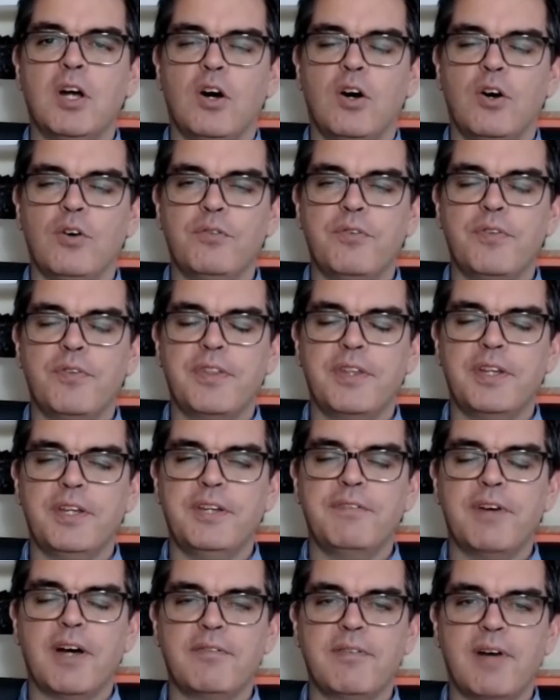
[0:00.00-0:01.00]
of
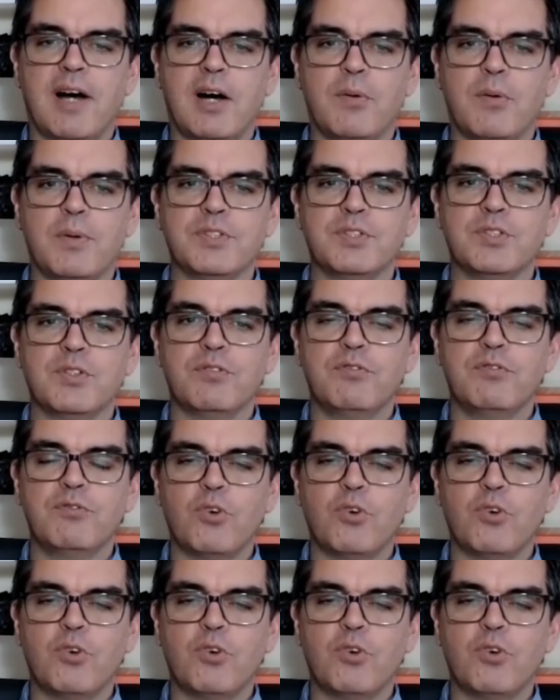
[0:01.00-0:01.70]
35 hours of